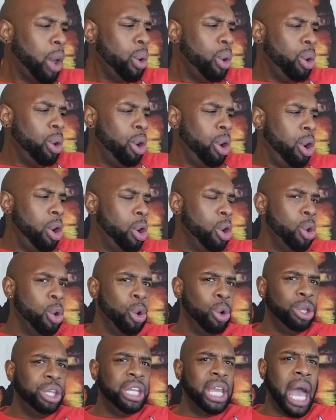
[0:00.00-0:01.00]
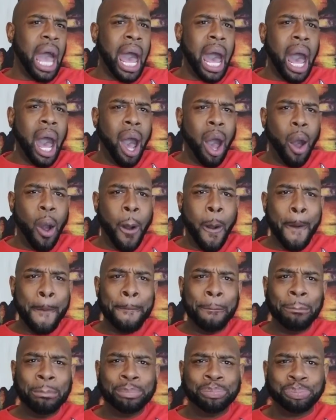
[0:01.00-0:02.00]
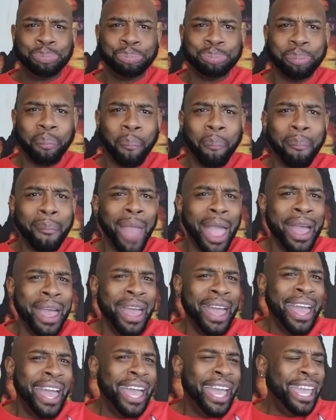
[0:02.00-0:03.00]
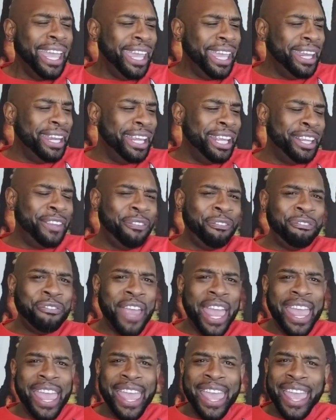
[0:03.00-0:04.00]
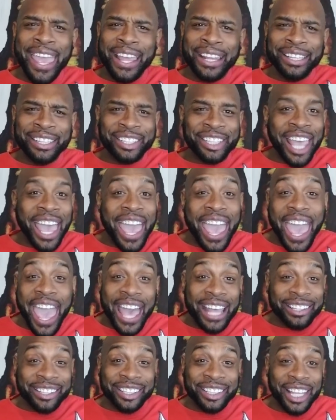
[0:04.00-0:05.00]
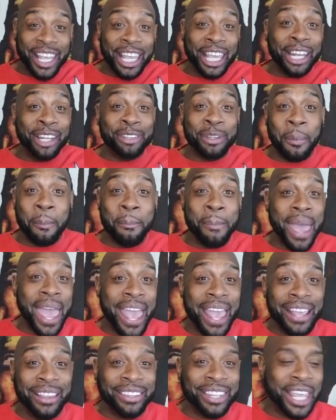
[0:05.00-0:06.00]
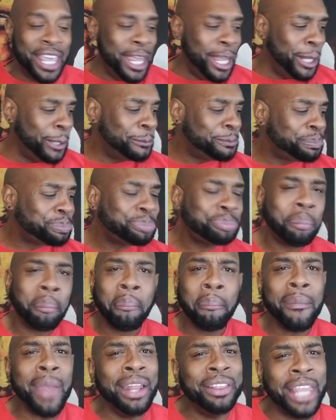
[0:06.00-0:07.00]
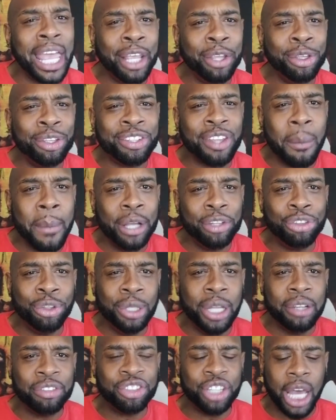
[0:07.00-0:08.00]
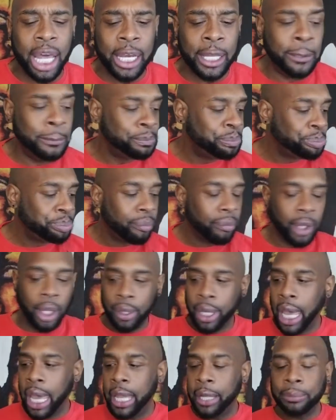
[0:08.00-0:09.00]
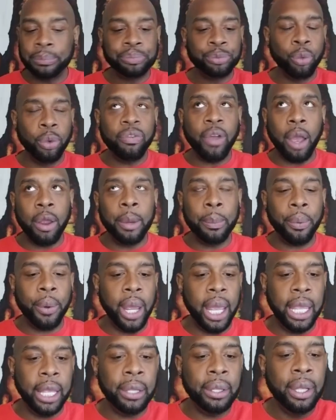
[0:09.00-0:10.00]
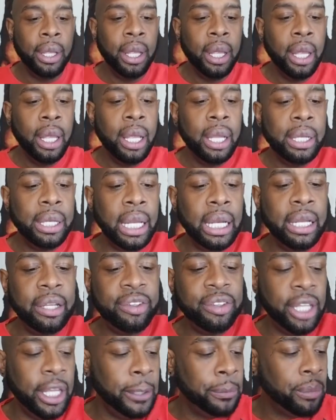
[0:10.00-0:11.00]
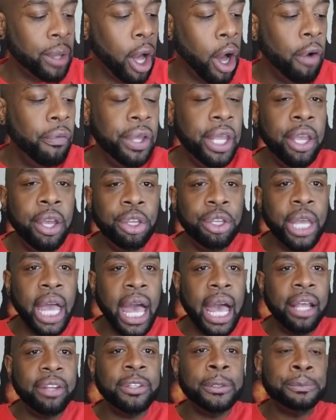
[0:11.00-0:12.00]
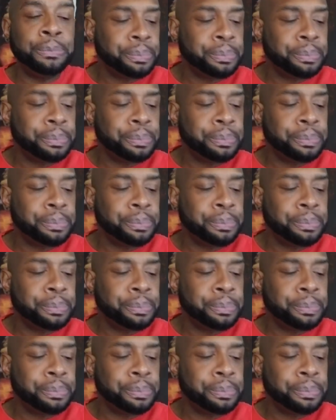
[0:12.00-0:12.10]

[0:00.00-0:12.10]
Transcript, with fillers: Oh, y'all. It is fantastic. It is amazing. Thank you so much, you love Chani. Okay, we've already prayed. Now let's see. Over here, you guys,